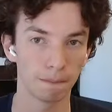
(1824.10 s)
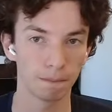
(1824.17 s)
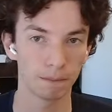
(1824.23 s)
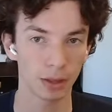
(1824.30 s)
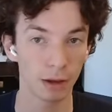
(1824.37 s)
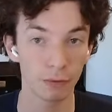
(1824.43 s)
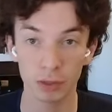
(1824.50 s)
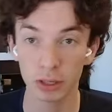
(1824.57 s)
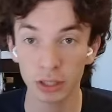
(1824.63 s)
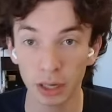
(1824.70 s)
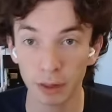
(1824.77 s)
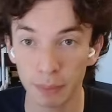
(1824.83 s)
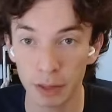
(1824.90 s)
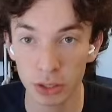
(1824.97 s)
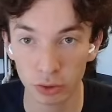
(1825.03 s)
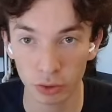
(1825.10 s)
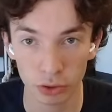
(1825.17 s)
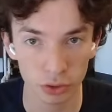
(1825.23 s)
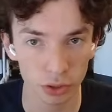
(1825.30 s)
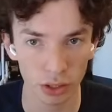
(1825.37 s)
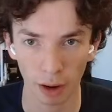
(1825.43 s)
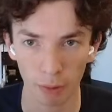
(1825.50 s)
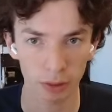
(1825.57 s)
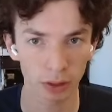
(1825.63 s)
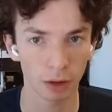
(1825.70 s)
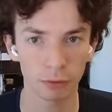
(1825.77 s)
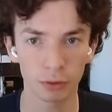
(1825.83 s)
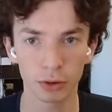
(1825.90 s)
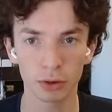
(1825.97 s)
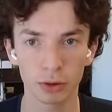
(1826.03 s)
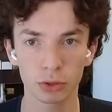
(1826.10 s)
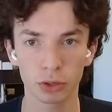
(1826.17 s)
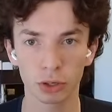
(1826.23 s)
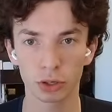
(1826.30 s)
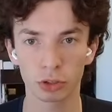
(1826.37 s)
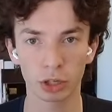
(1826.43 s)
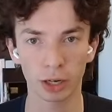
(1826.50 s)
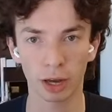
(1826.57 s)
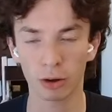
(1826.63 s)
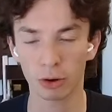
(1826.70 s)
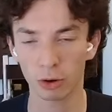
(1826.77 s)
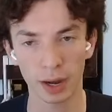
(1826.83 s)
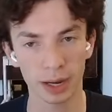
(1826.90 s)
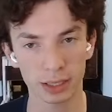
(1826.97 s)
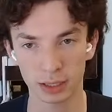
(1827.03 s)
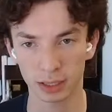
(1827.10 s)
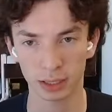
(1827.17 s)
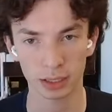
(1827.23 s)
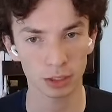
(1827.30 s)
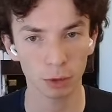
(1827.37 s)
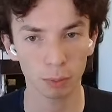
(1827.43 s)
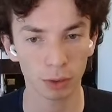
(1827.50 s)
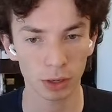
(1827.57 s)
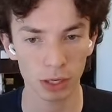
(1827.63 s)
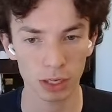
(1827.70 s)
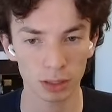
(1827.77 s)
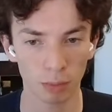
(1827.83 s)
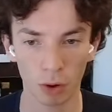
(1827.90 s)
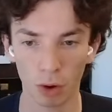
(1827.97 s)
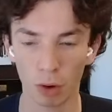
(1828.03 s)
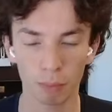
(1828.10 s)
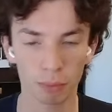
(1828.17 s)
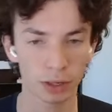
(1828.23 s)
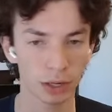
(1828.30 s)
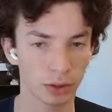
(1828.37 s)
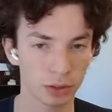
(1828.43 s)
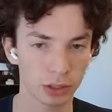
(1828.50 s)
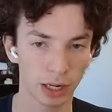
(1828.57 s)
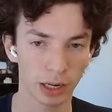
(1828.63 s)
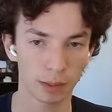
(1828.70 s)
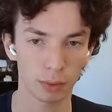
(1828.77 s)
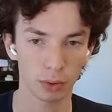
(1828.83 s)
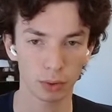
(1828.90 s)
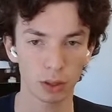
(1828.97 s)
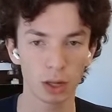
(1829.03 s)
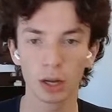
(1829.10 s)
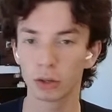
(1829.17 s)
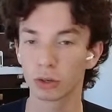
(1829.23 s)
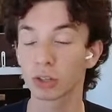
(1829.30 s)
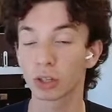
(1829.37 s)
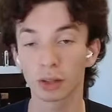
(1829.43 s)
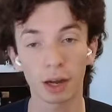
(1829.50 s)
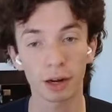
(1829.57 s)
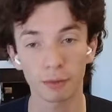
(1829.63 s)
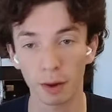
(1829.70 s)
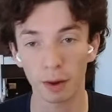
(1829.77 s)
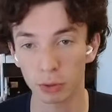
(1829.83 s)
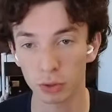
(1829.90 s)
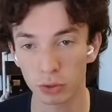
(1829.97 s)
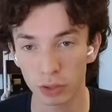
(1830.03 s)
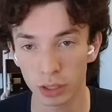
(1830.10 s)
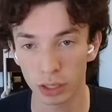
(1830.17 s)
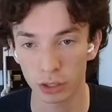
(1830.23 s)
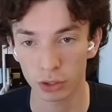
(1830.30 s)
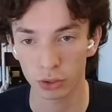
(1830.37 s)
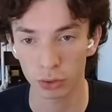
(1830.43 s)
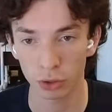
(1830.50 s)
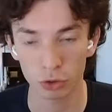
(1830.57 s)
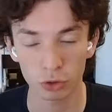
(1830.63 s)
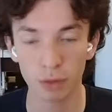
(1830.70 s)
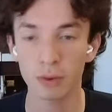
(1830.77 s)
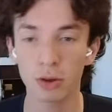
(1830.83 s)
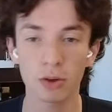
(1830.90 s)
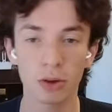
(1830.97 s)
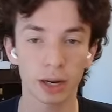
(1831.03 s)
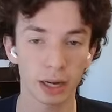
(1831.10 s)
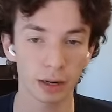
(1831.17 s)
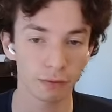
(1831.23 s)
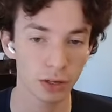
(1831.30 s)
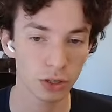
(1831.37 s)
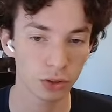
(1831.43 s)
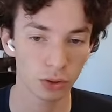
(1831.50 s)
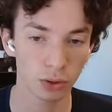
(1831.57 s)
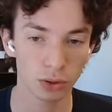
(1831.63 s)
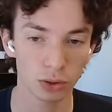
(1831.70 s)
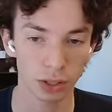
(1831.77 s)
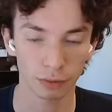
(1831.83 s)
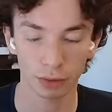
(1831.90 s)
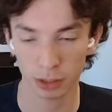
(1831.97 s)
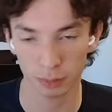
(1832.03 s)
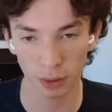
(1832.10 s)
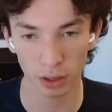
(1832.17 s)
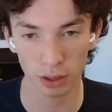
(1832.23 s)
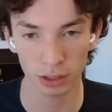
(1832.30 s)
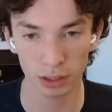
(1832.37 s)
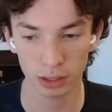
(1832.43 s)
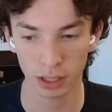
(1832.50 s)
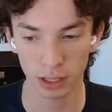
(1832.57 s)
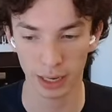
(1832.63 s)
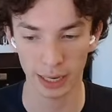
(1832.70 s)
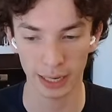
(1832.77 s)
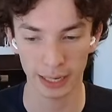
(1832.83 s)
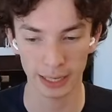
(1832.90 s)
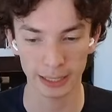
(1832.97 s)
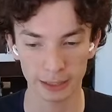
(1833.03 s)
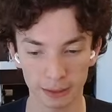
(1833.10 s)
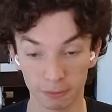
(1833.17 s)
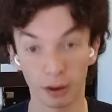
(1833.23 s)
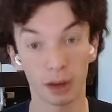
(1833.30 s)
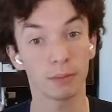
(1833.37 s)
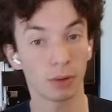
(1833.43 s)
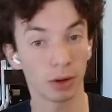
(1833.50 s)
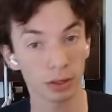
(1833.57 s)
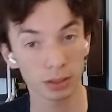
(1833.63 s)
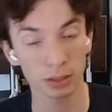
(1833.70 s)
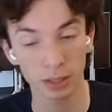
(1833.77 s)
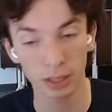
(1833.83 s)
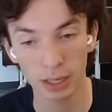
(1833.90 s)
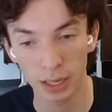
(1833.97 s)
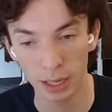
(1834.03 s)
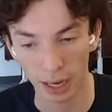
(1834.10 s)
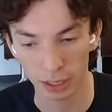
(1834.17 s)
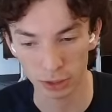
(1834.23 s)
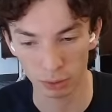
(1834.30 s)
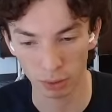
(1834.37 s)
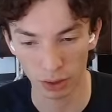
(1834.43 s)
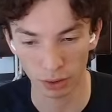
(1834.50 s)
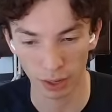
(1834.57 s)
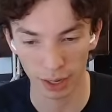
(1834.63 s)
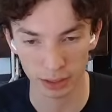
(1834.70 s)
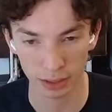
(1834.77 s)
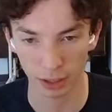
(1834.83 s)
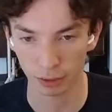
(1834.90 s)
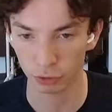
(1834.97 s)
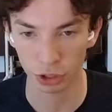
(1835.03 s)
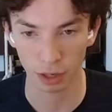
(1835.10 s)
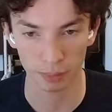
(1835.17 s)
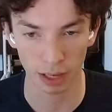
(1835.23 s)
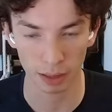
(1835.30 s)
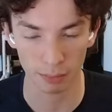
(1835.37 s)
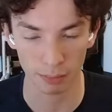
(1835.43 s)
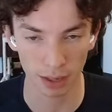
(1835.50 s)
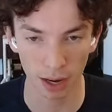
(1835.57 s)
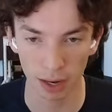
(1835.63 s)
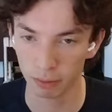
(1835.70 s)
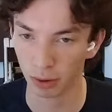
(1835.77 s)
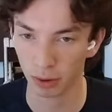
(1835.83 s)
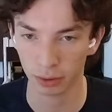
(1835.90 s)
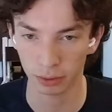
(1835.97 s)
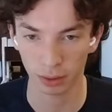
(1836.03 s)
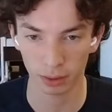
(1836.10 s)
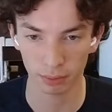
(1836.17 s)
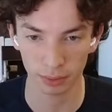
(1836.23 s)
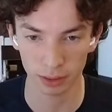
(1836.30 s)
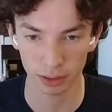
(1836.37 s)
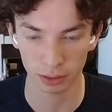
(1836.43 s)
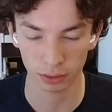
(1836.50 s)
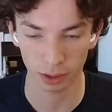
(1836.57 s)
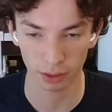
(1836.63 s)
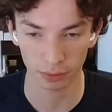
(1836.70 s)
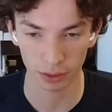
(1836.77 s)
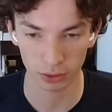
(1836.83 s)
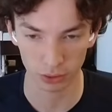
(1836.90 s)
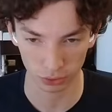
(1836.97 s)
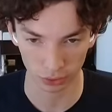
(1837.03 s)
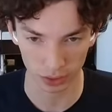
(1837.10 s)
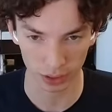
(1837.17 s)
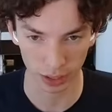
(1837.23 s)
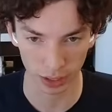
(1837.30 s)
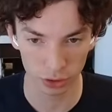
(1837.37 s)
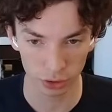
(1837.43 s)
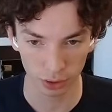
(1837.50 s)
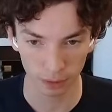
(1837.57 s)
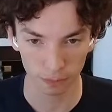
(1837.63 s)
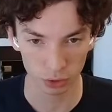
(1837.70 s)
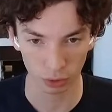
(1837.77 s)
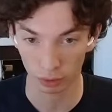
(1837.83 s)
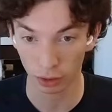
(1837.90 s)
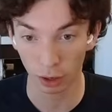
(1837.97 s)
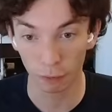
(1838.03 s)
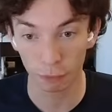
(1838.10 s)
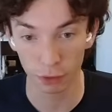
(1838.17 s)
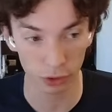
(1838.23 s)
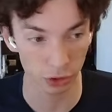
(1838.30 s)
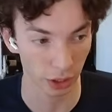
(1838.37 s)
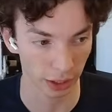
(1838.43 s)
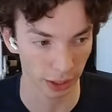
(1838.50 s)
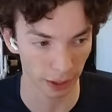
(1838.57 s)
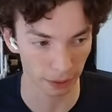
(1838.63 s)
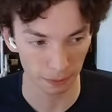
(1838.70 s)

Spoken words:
If this kind of piques your interest, I would love for you to check out RX. It's like still pretty small, pretty understandable. There's a lot of opportunity to contribute and add features and fix bugs and find bugs, as well as kind of shape the API while it's still kind of in this early stage. So I would love for you to check it out.